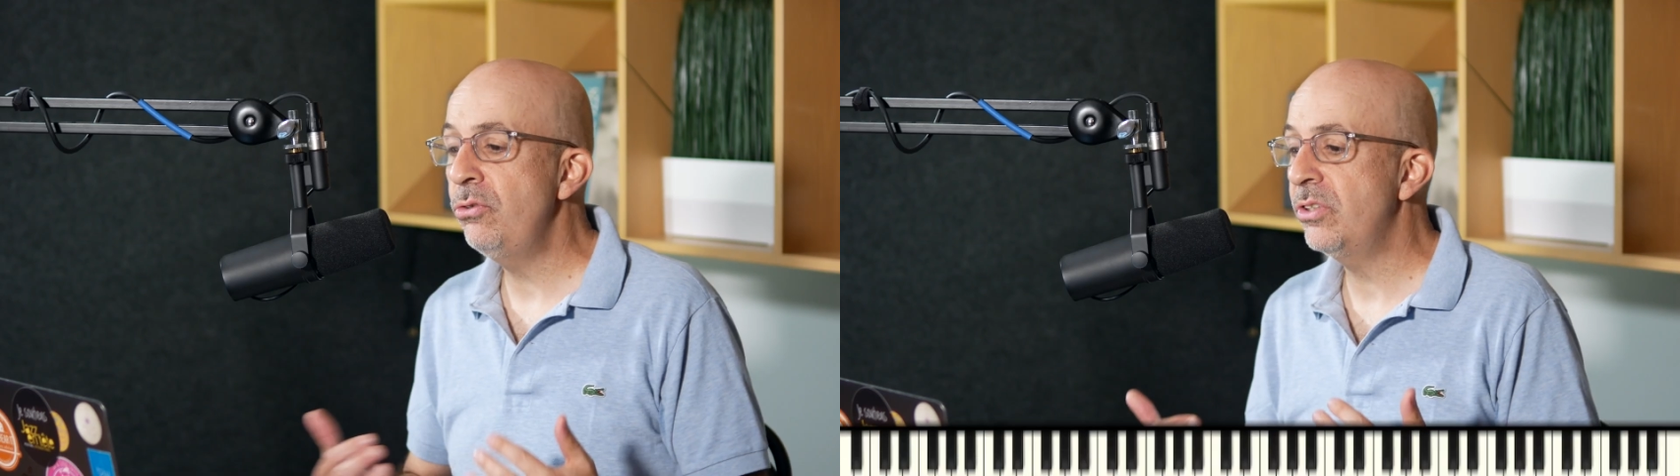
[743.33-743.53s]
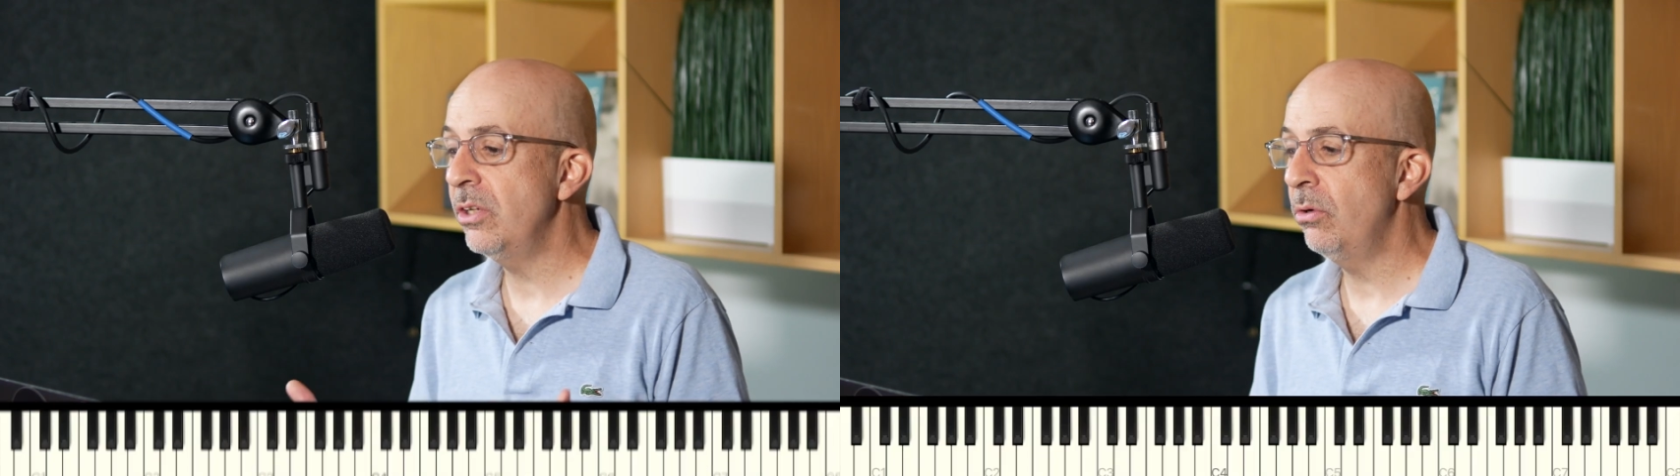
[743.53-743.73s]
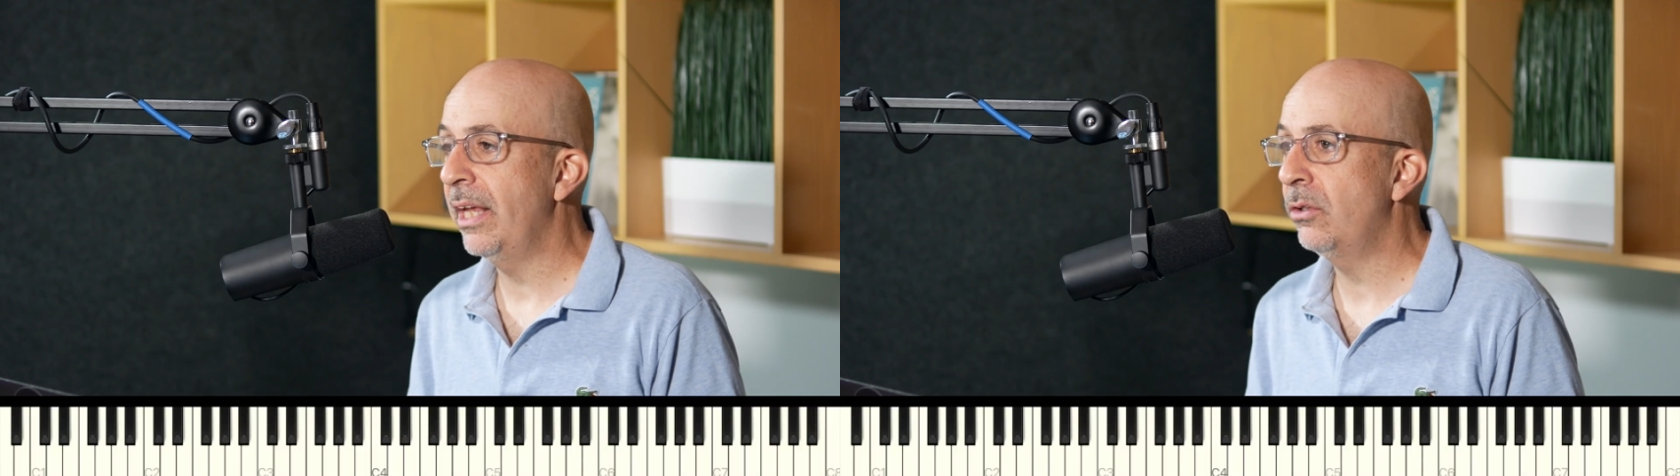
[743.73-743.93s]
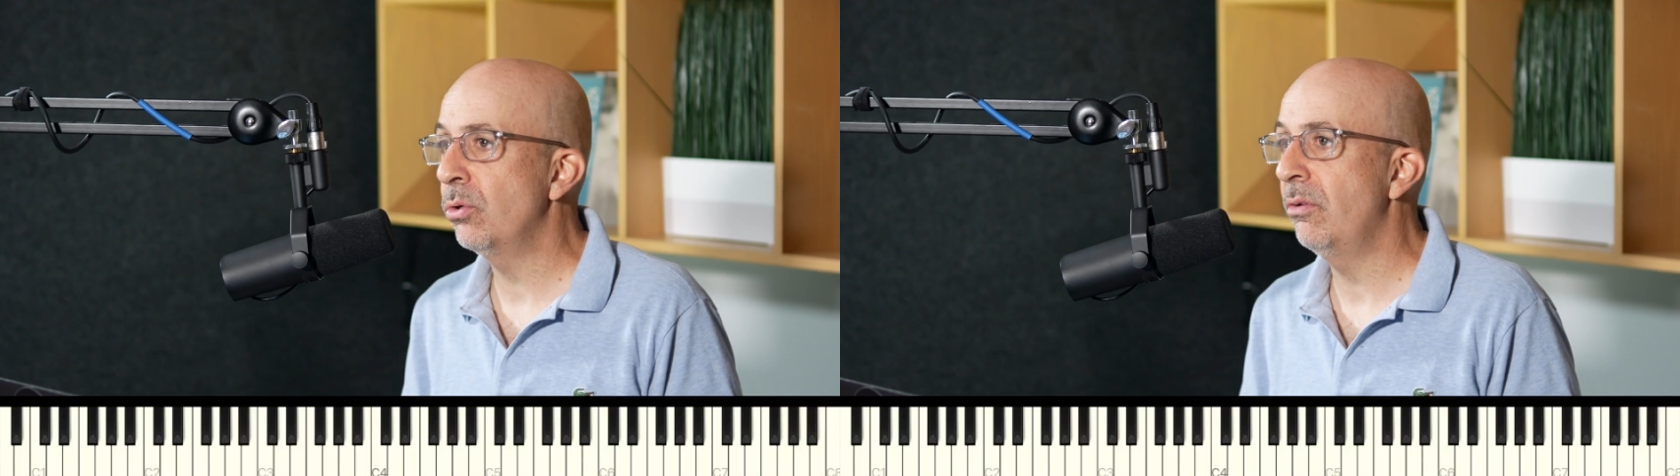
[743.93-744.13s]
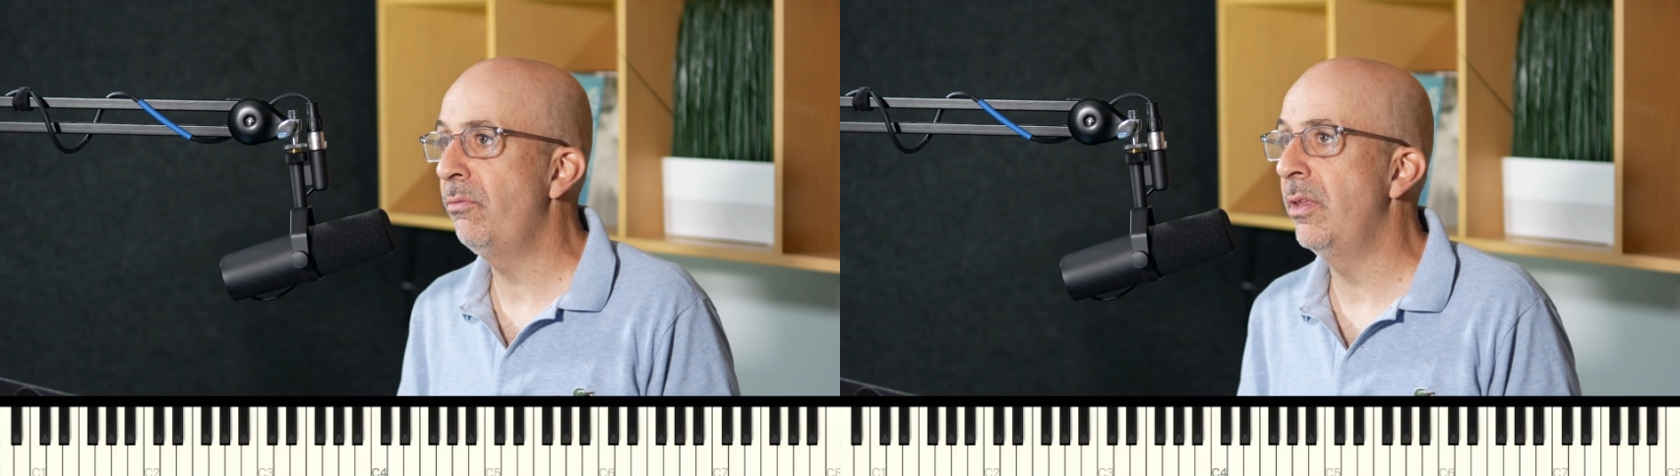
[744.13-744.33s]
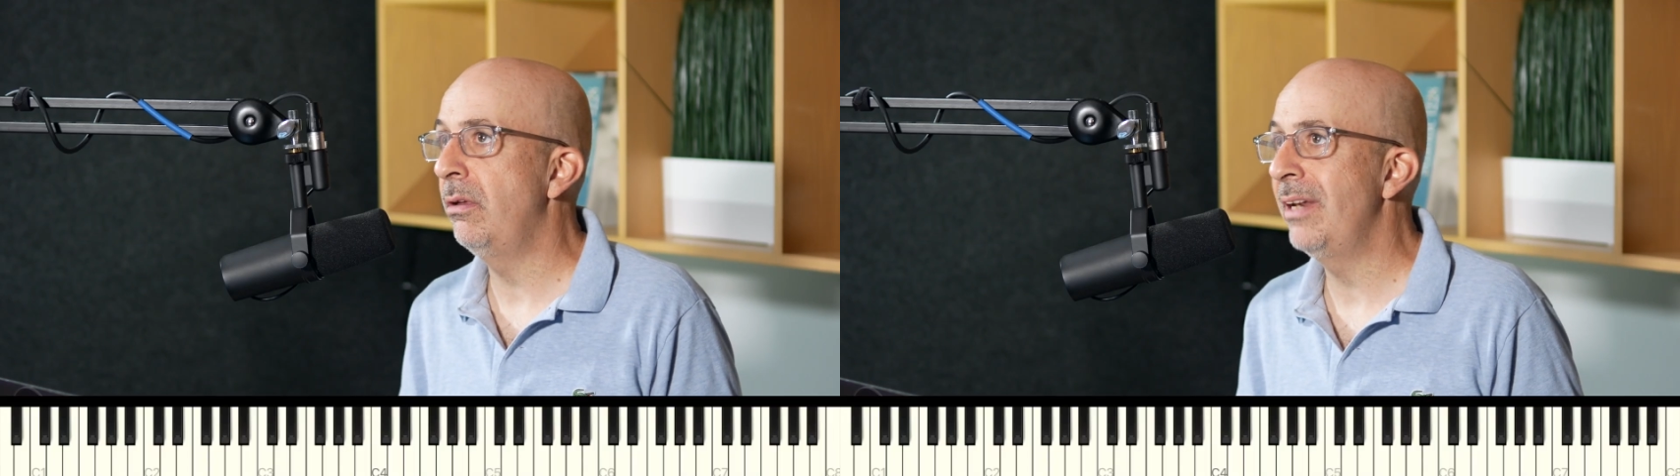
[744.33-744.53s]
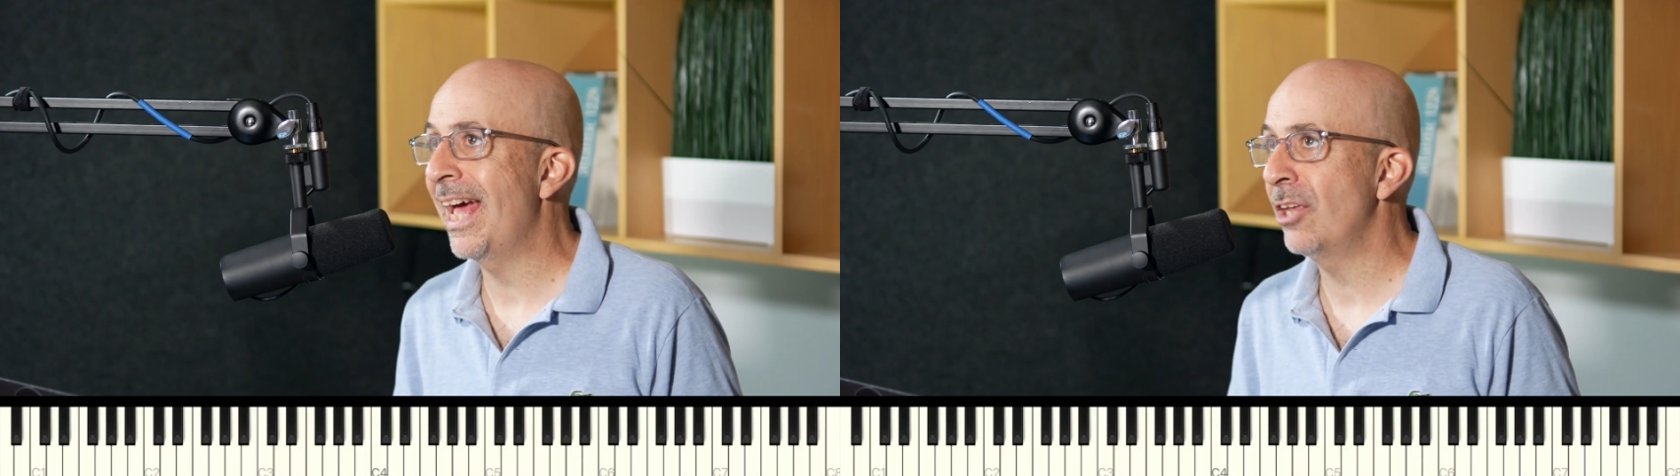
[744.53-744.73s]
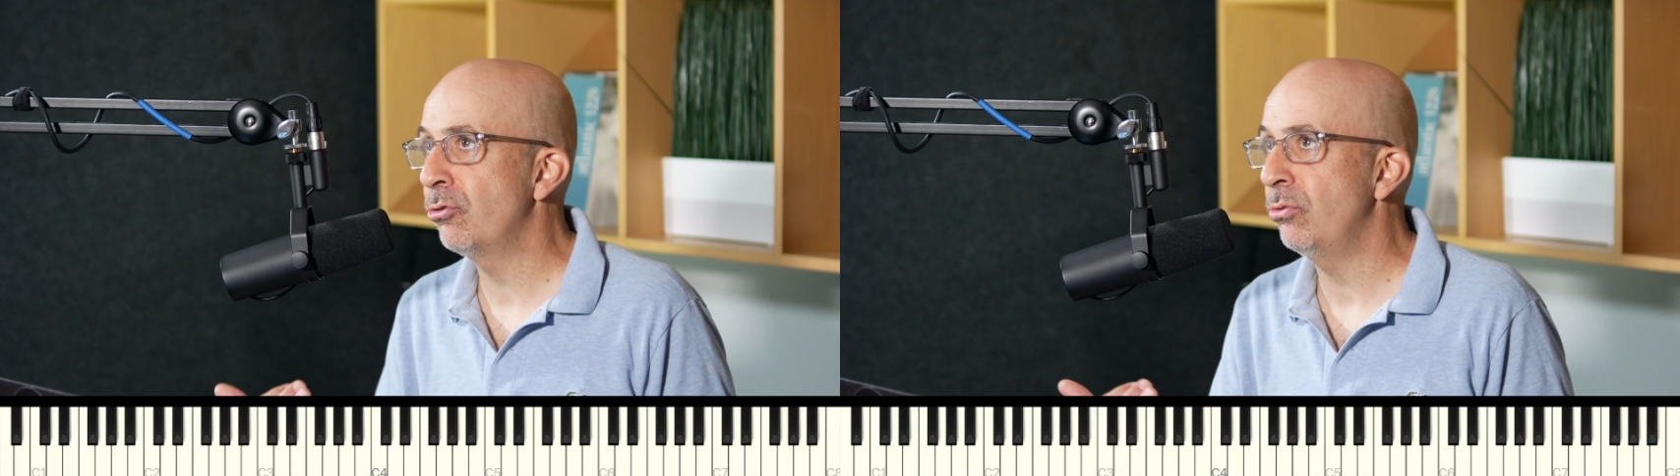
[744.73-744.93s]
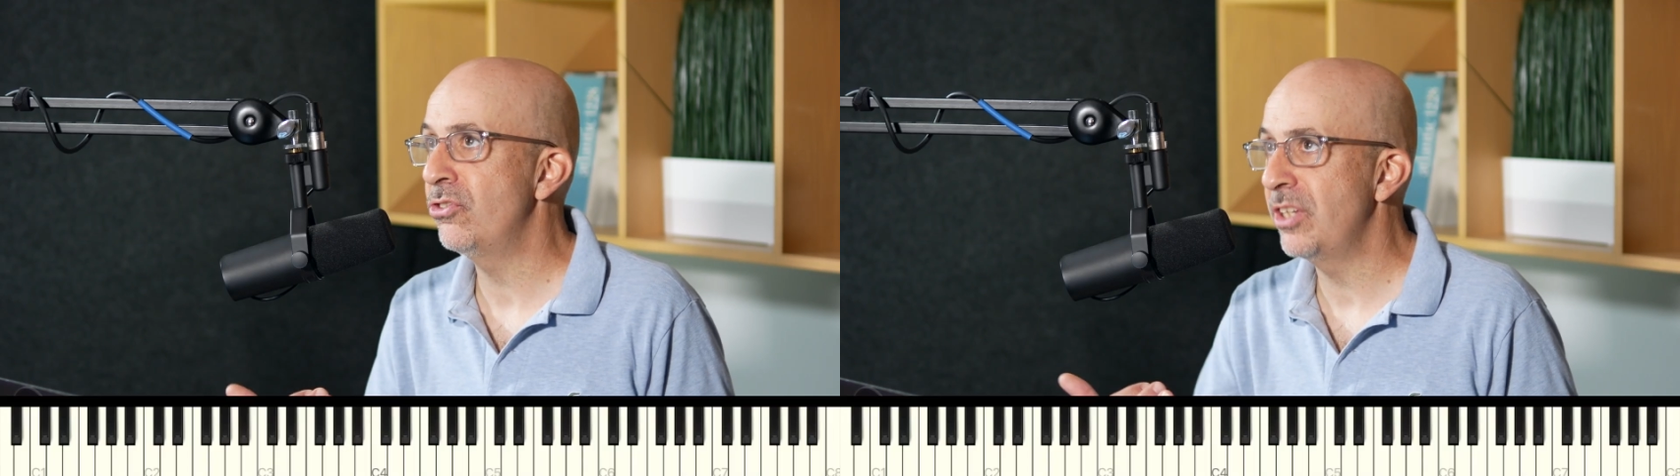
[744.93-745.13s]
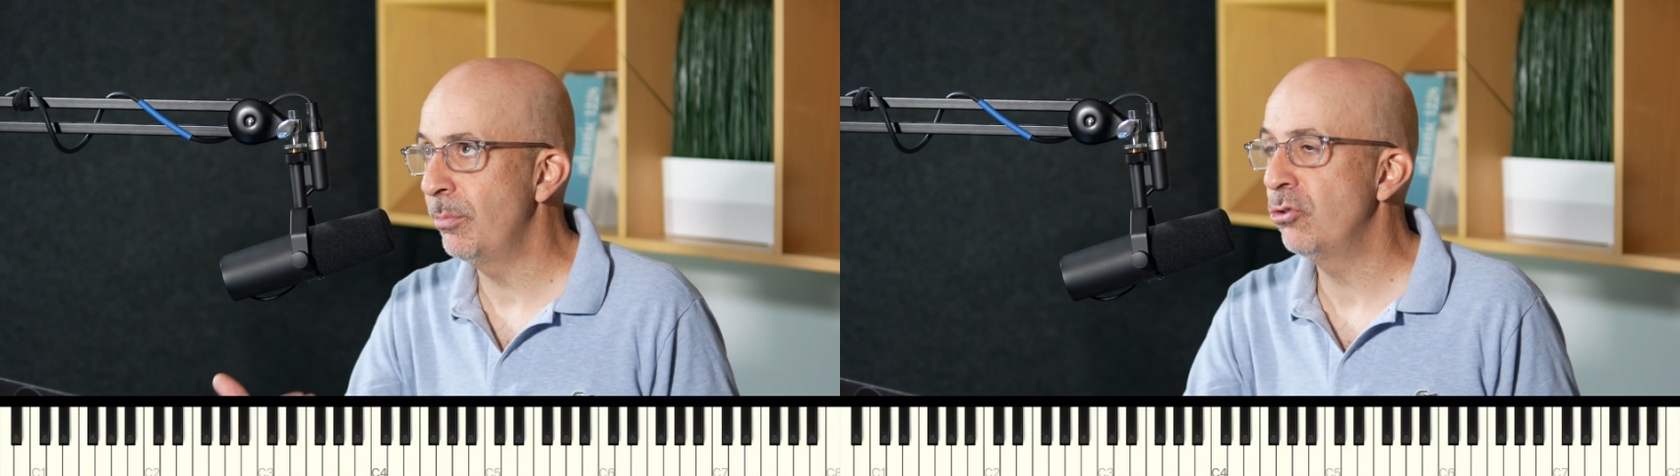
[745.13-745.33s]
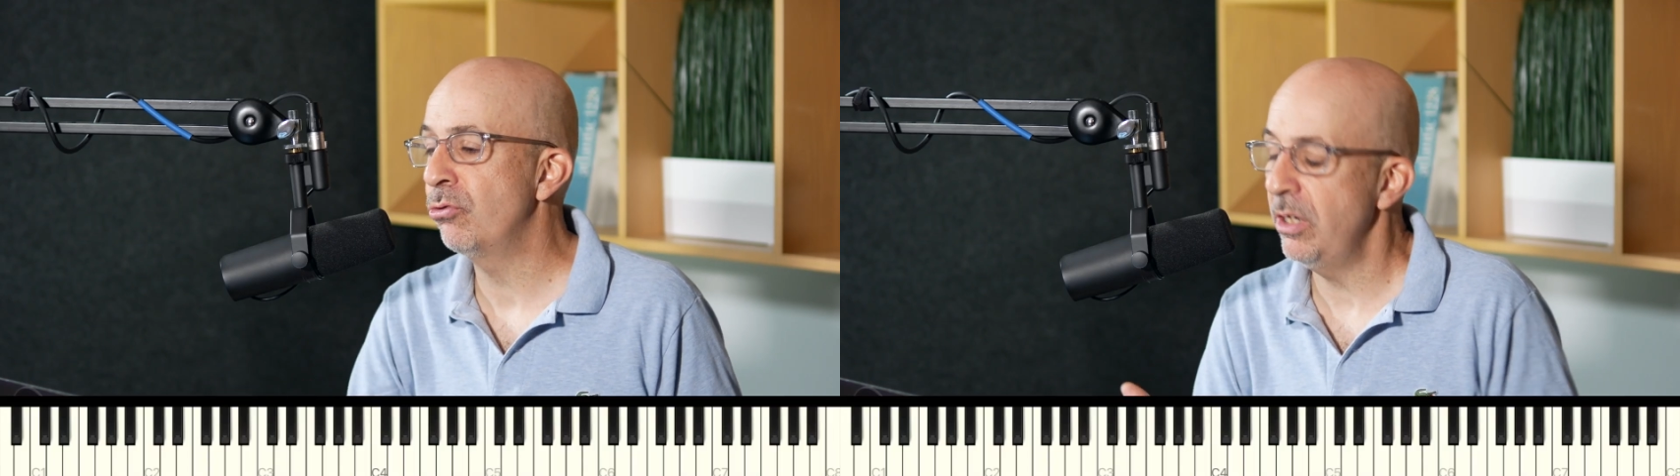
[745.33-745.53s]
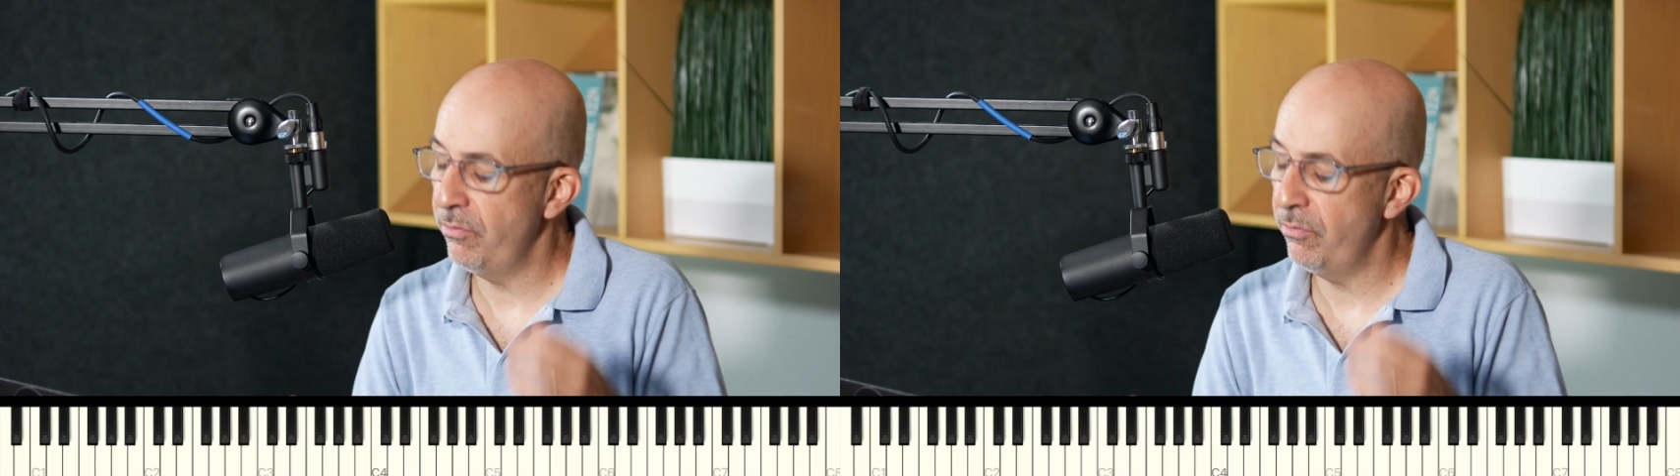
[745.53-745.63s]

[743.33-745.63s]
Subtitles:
you still get sort of the natural symmetry